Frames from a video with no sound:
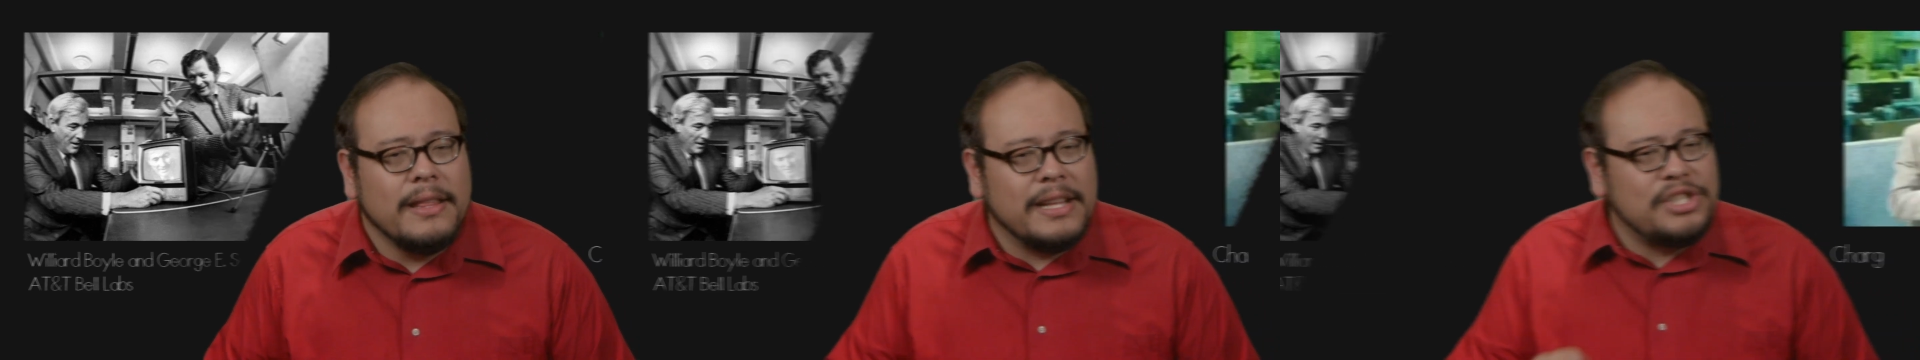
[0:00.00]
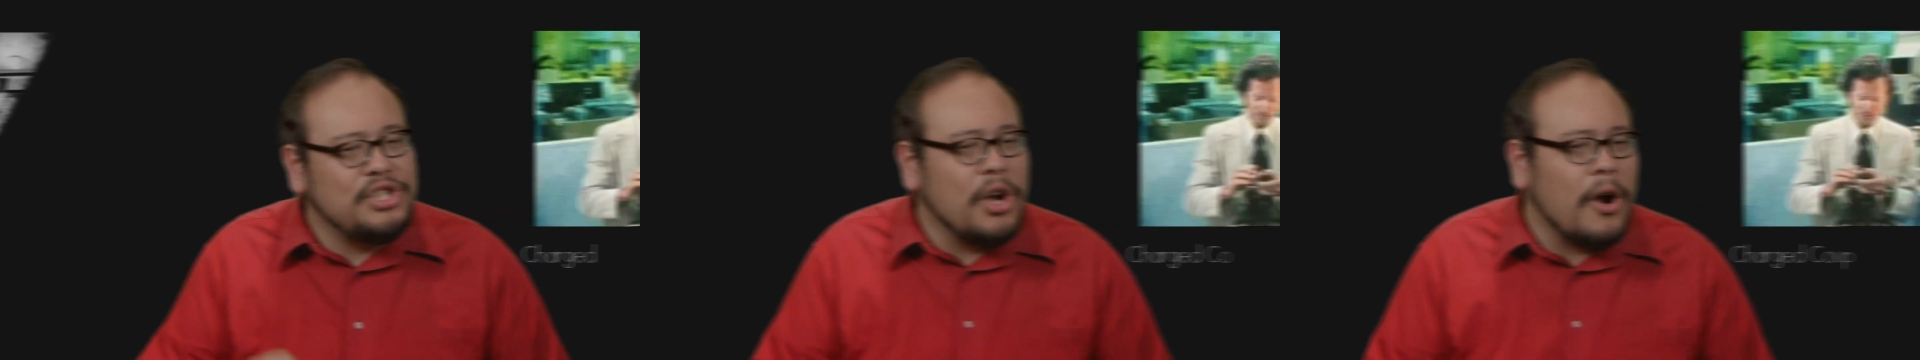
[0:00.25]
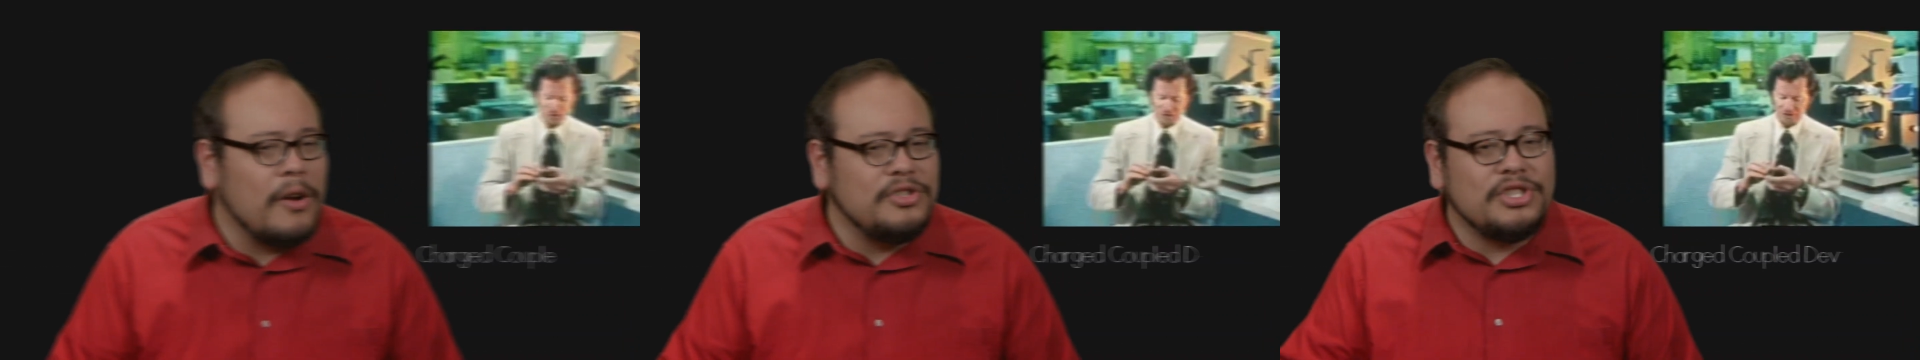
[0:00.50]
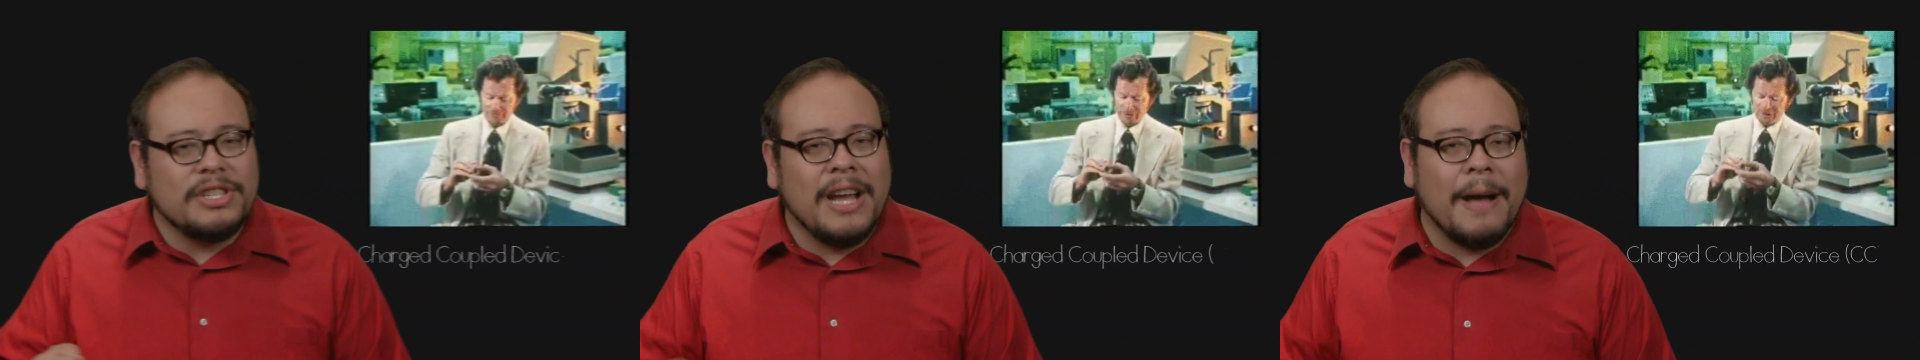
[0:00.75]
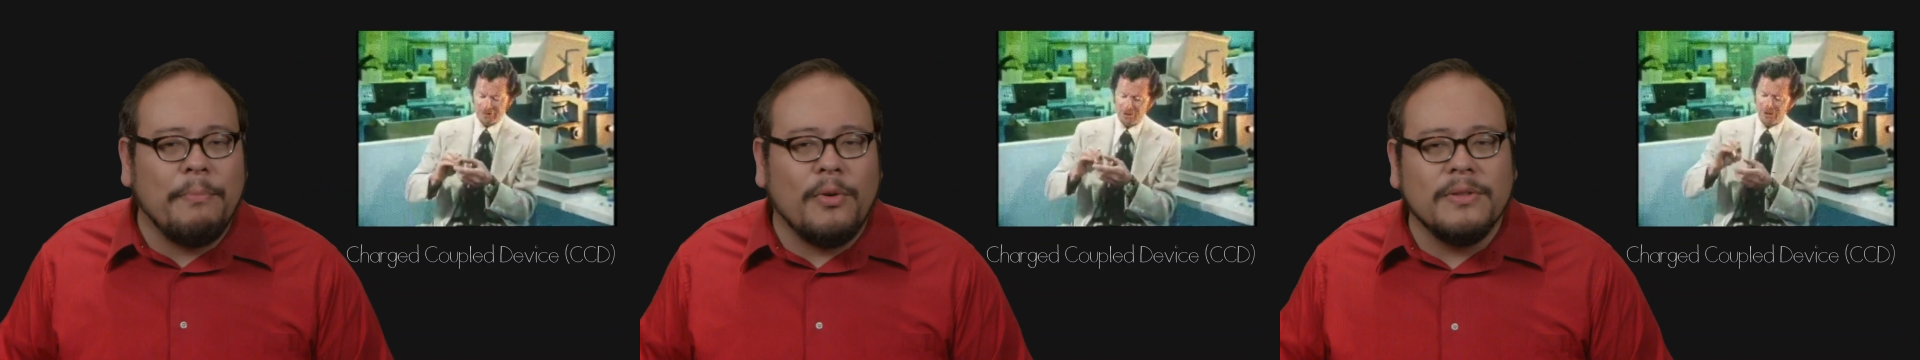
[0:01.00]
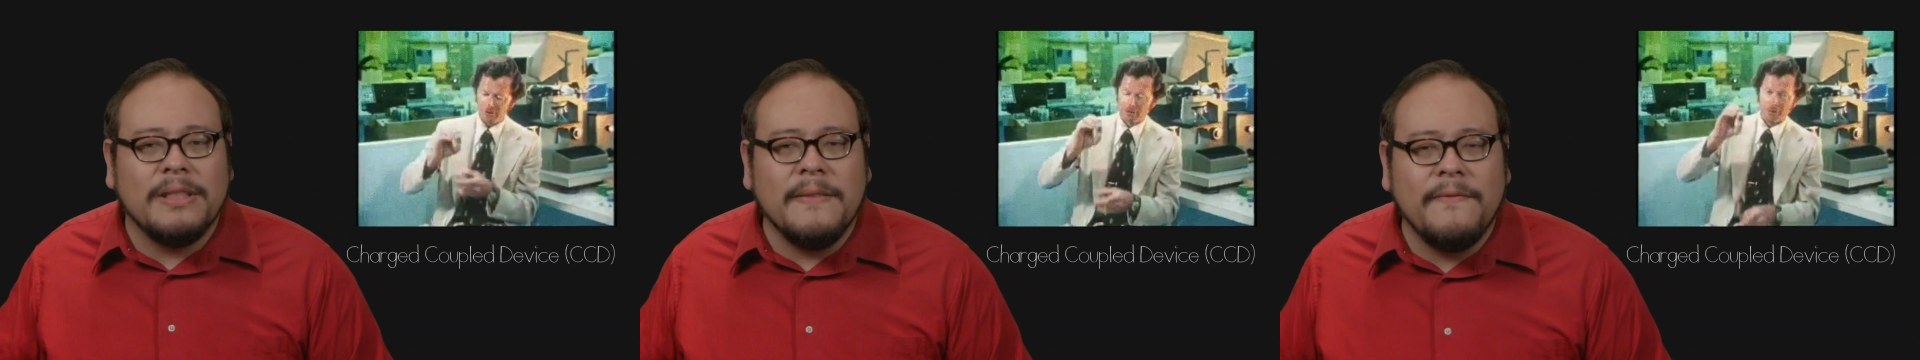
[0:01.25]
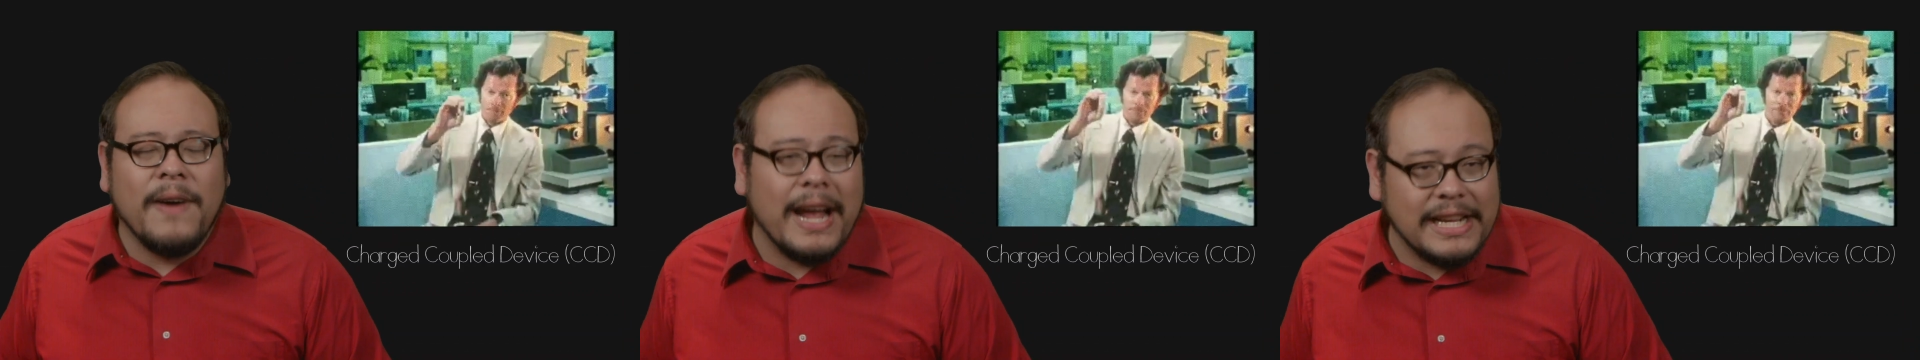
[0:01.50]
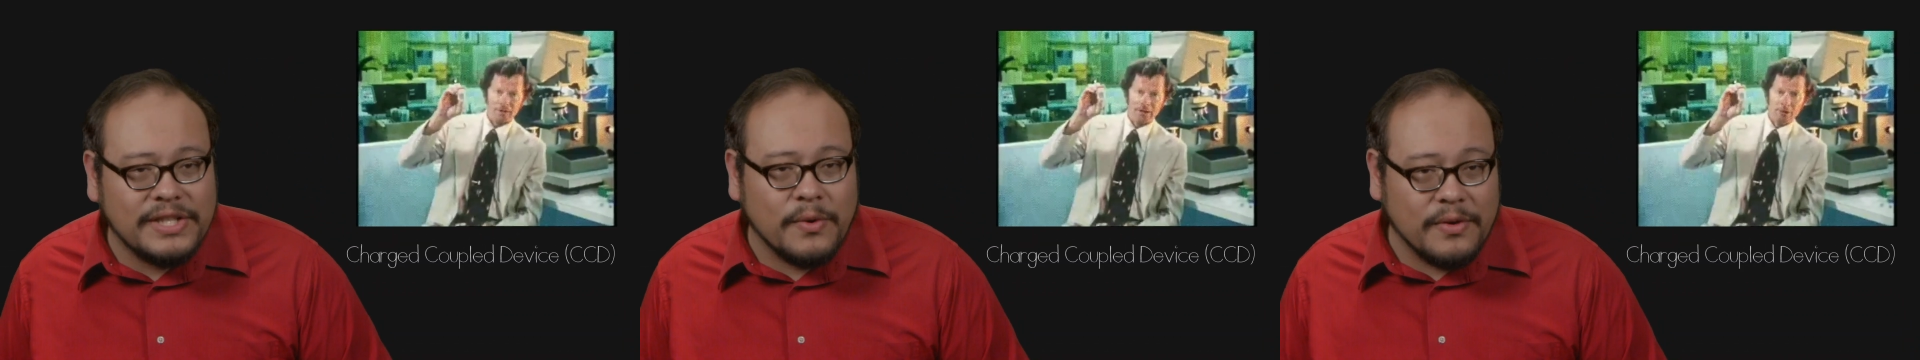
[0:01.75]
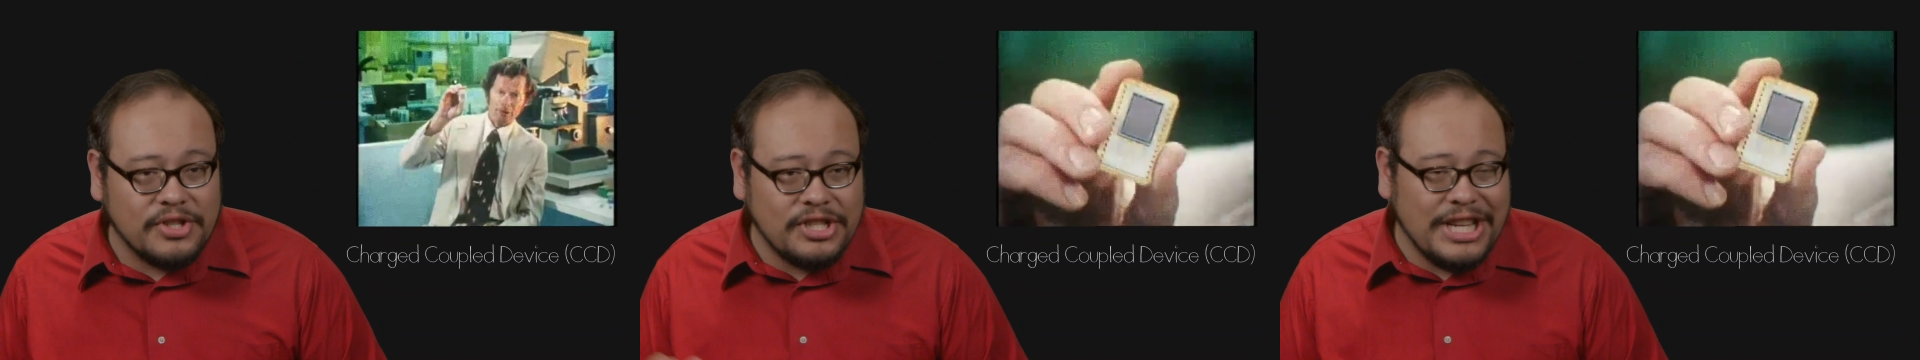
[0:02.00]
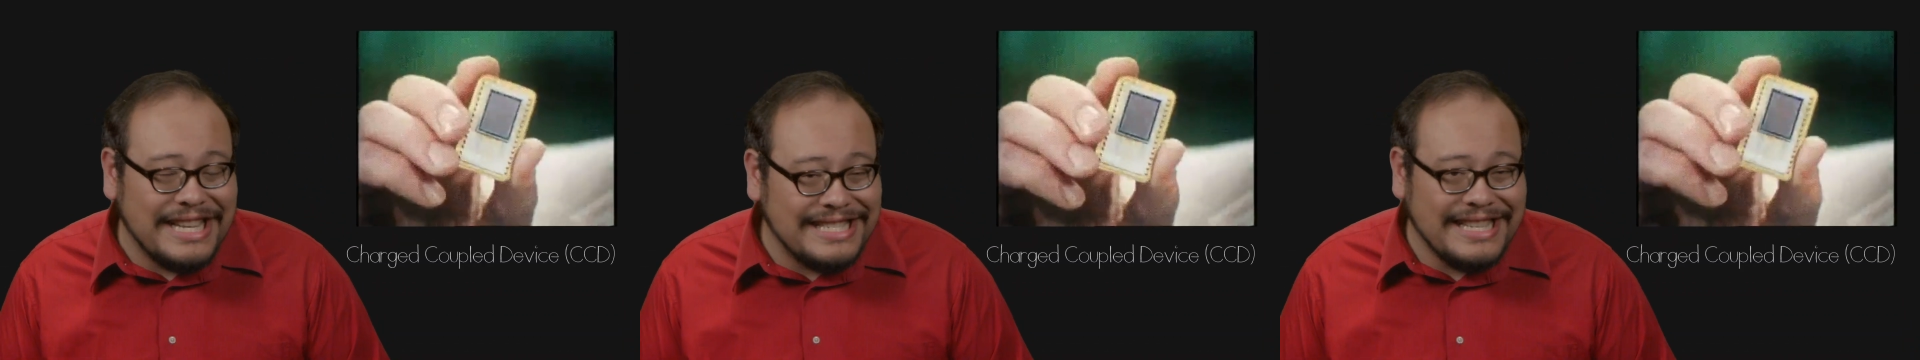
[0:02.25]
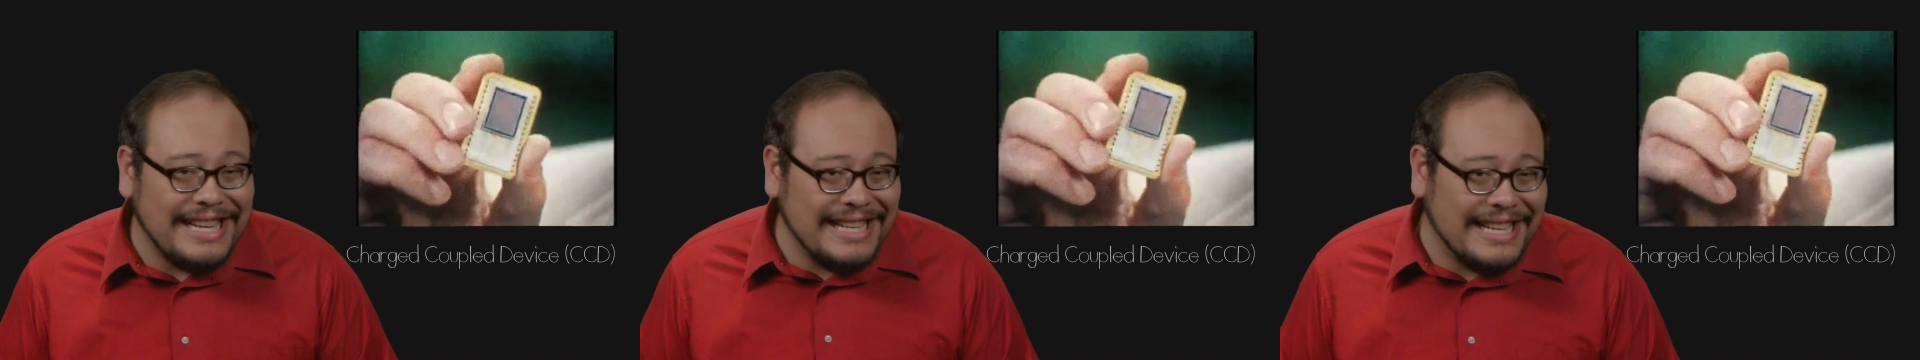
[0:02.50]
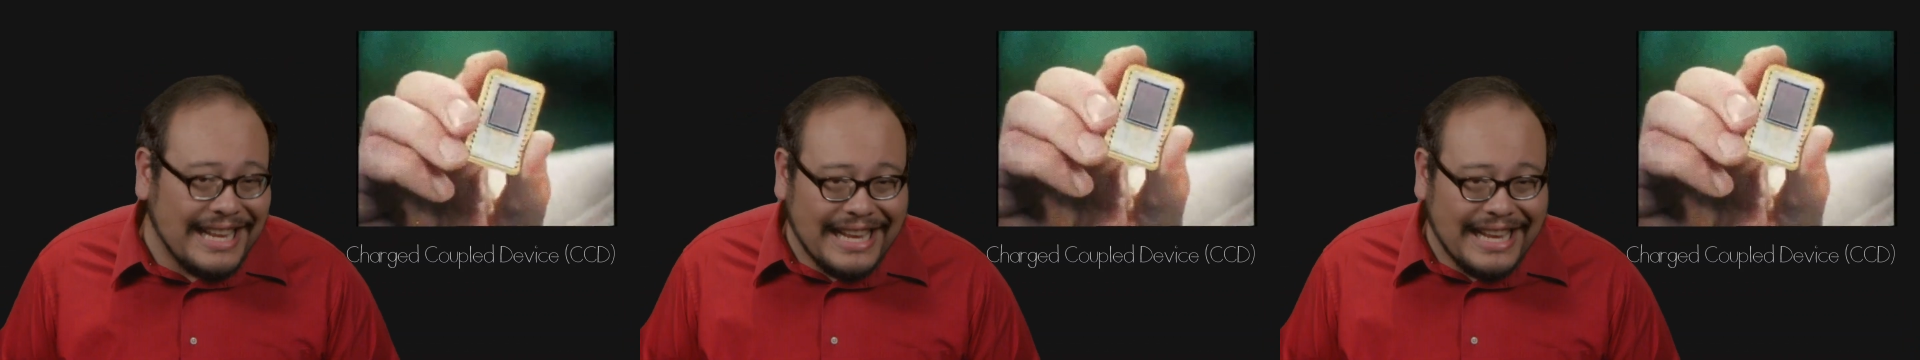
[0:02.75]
The charged coupled device or CCD